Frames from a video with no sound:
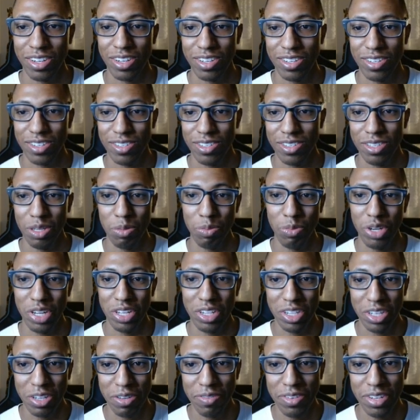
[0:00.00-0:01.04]
somewhat
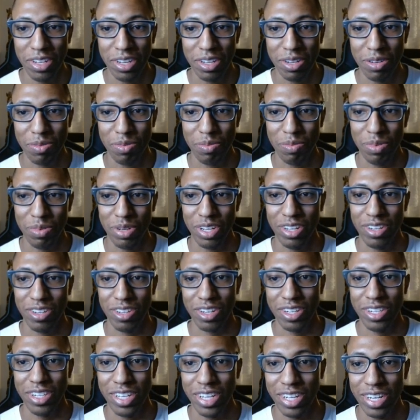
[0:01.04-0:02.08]
lived in, but
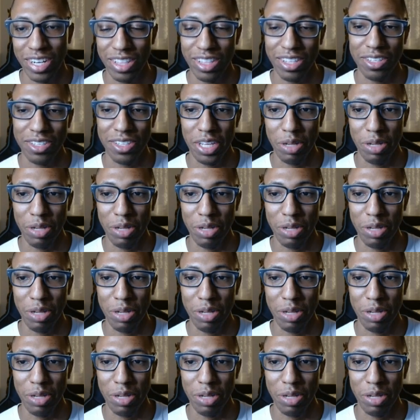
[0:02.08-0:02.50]
clean at the same